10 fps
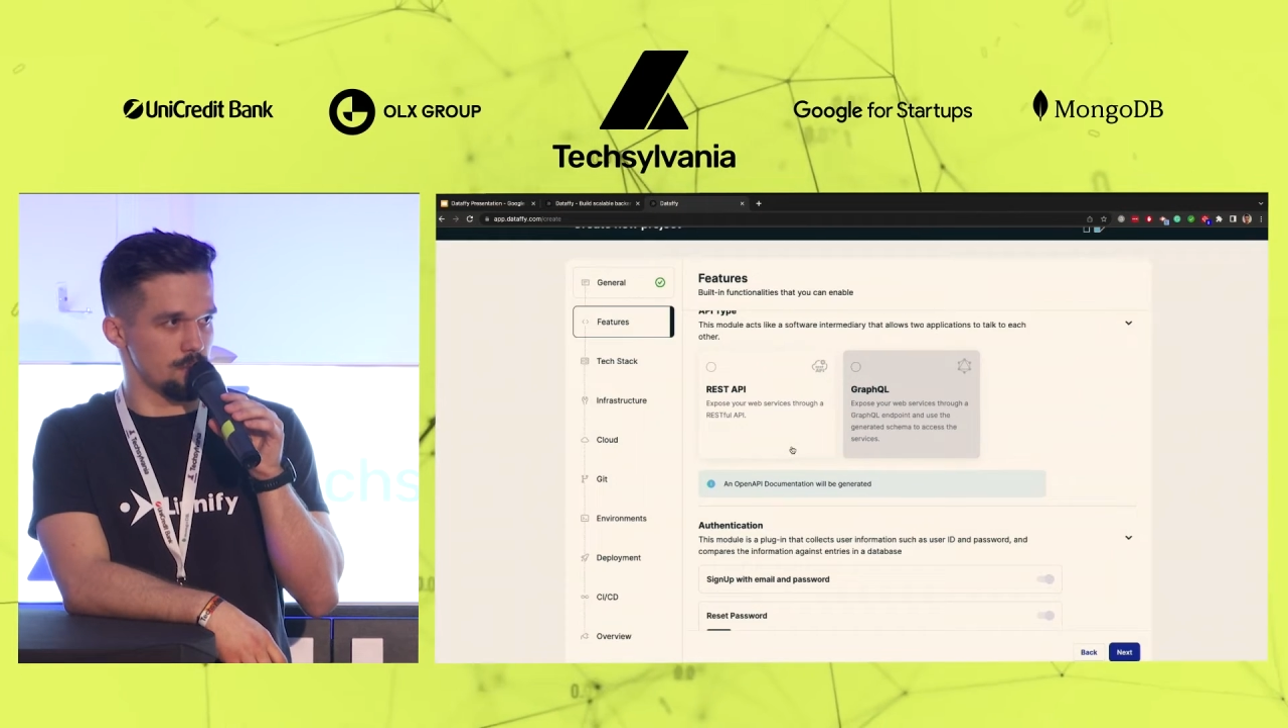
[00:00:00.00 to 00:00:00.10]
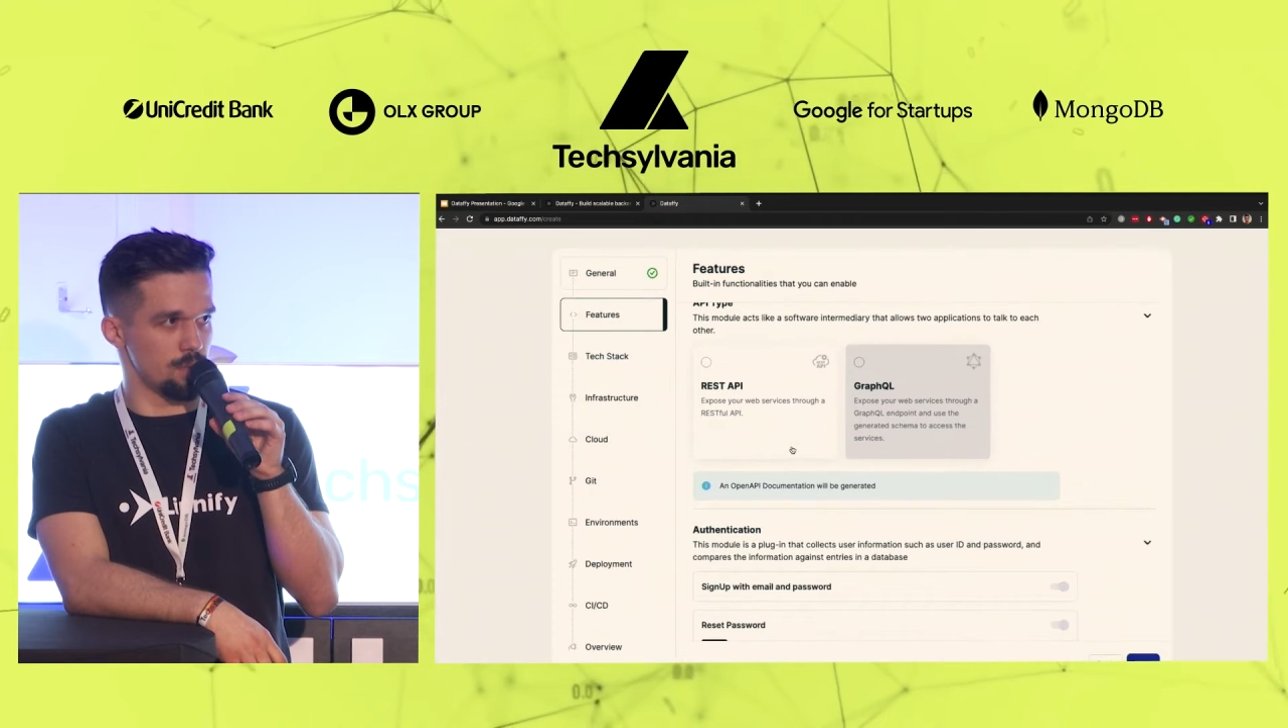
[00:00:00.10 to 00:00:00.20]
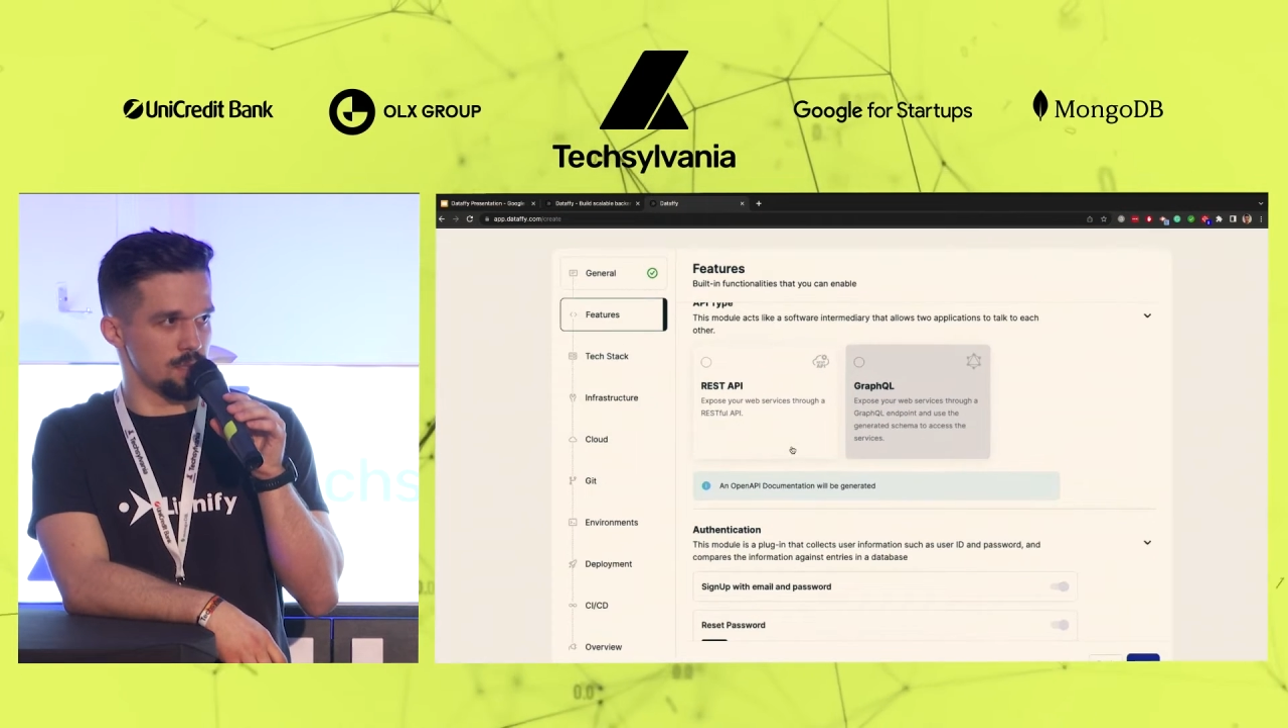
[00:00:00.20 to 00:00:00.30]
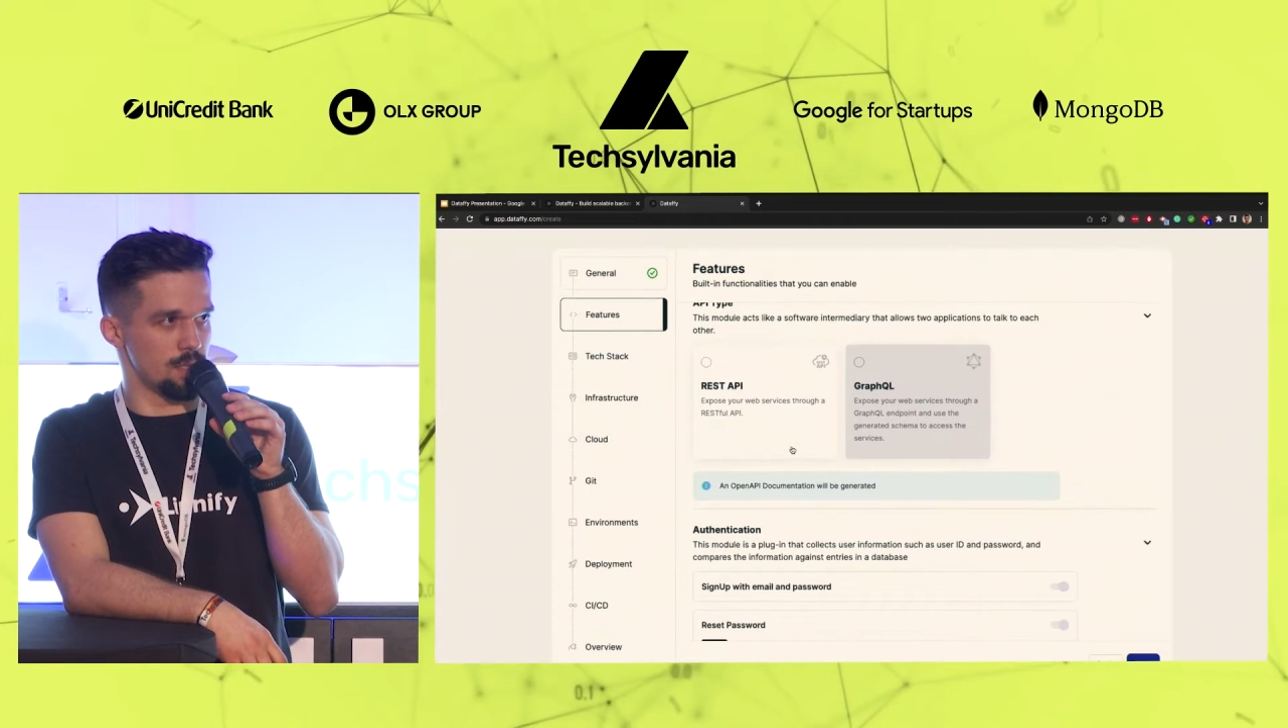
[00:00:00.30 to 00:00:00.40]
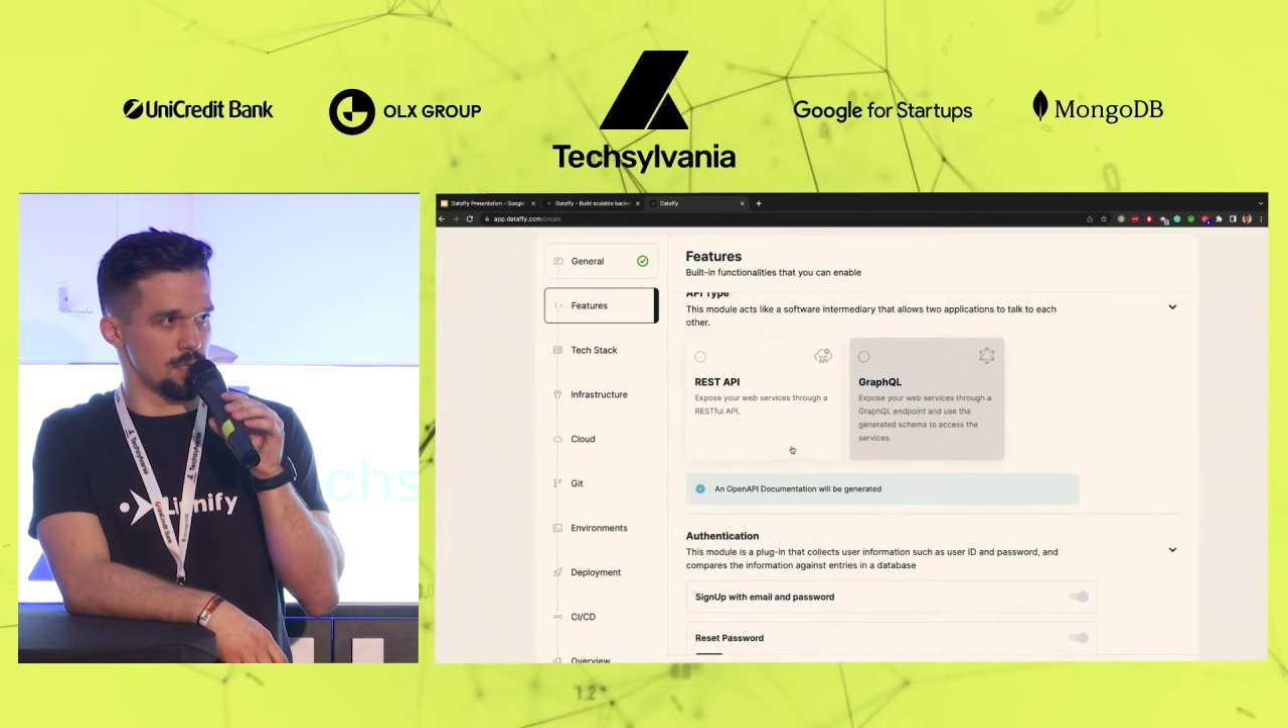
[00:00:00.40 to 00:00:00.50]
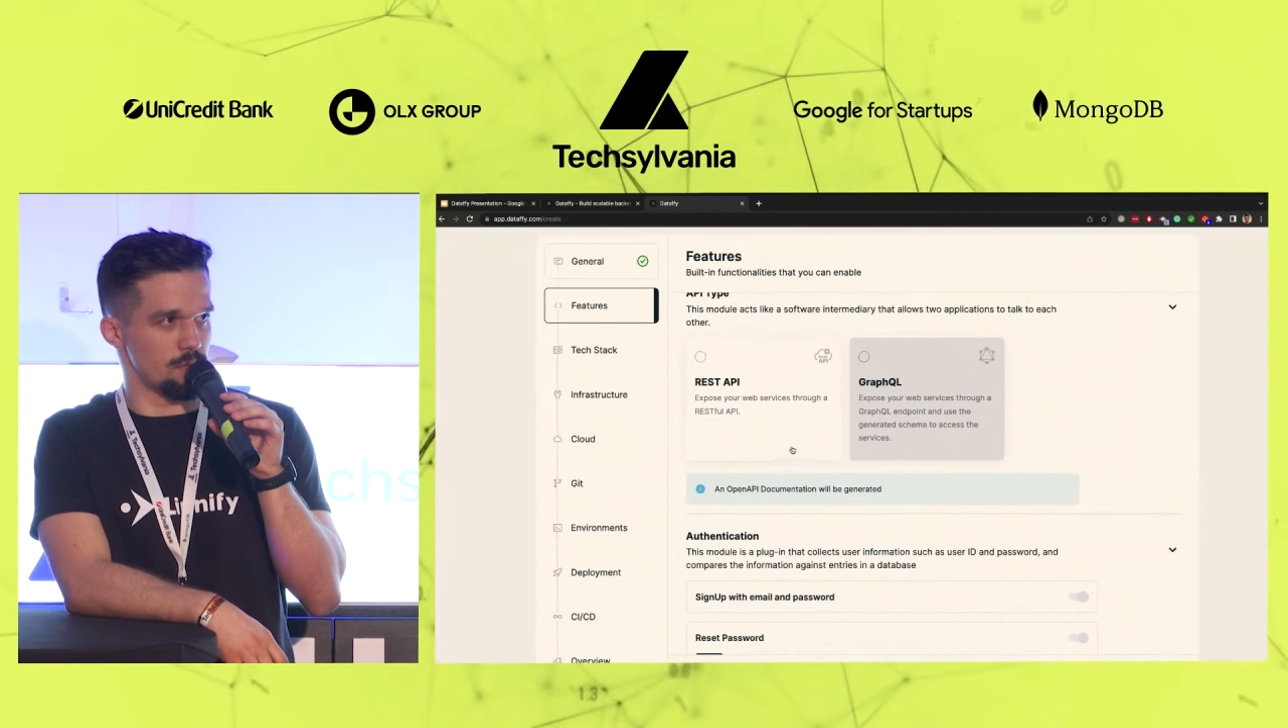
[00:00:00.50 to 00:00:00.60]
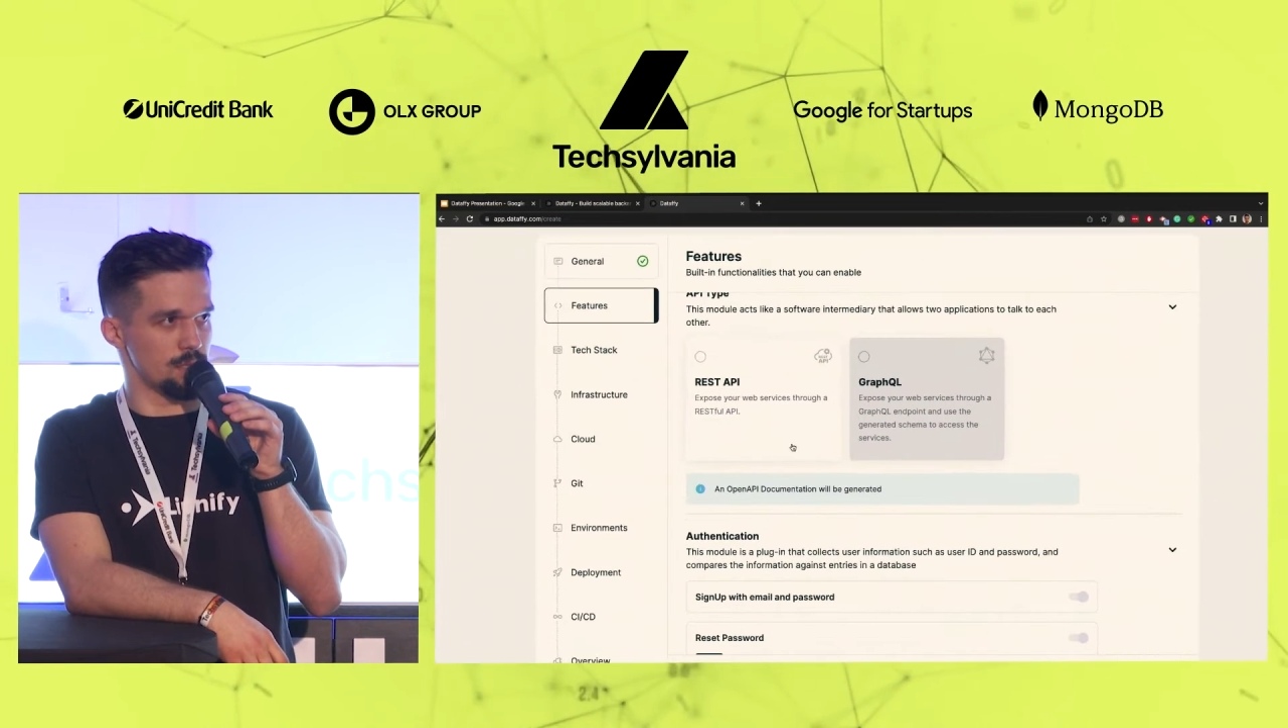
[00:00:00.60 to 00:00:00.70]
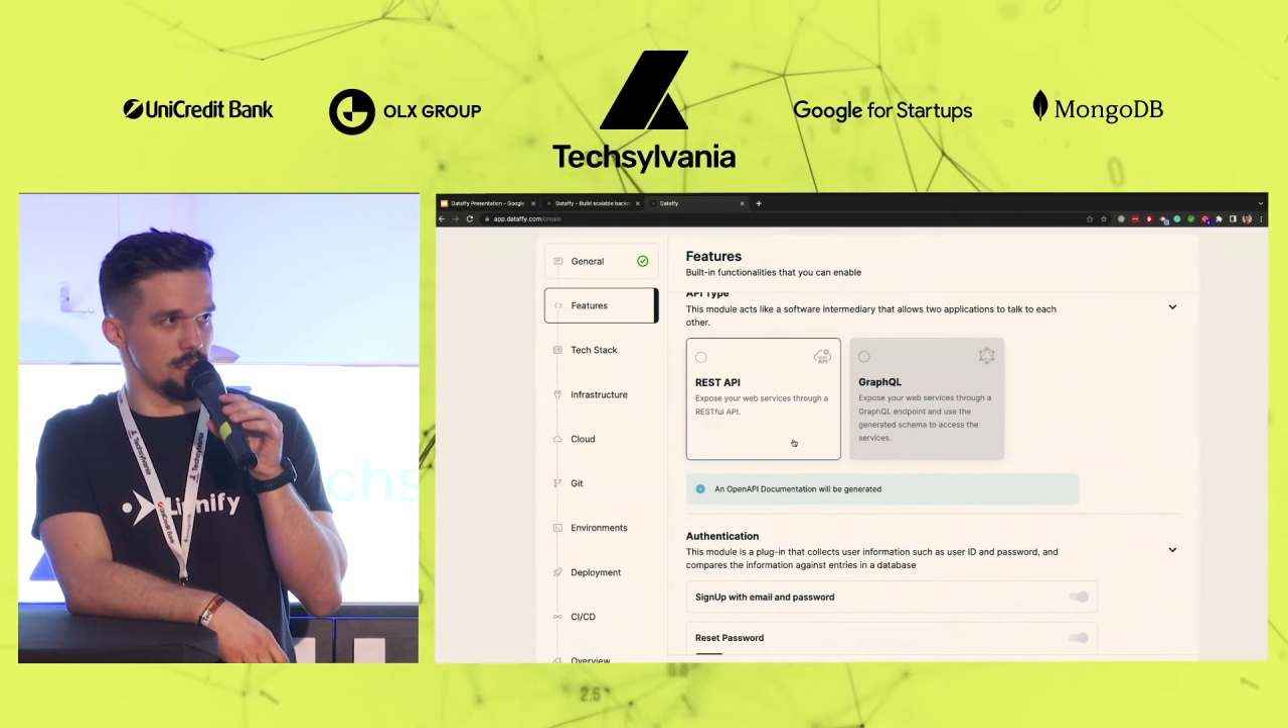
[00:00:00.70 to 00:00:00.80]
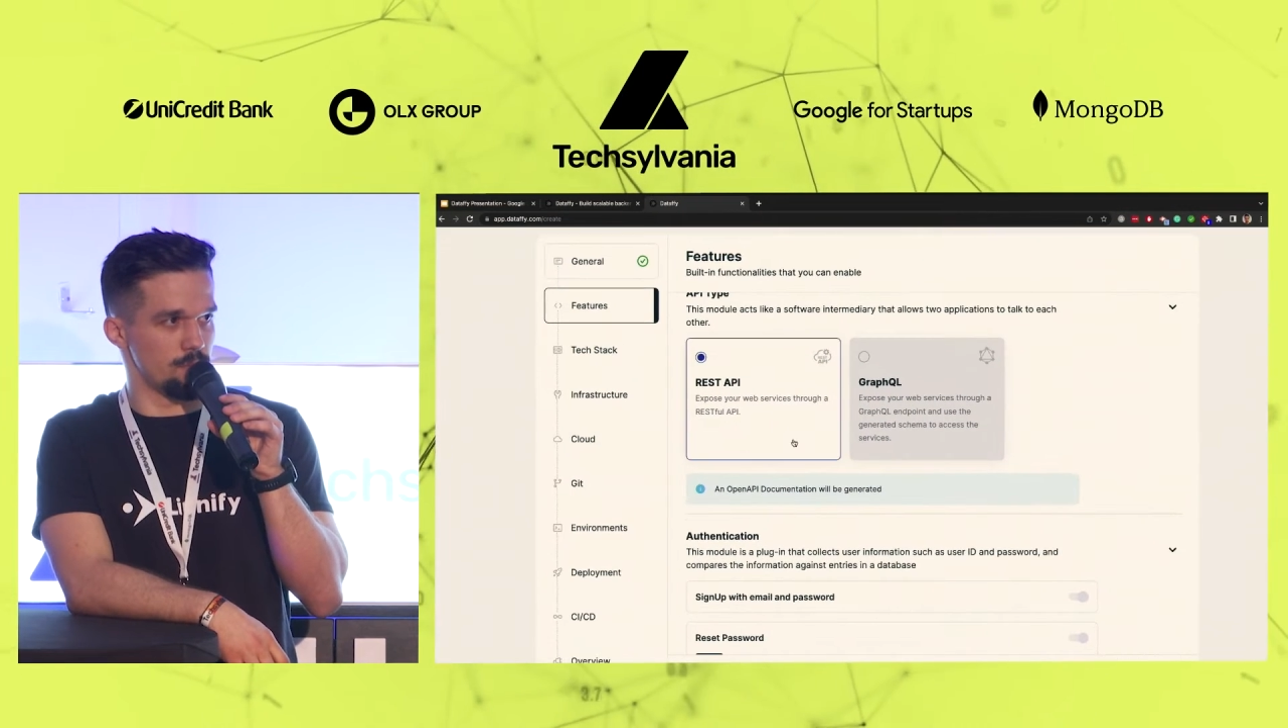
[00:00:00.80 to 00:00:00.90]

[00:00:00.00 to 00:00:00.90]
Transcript: so we select REST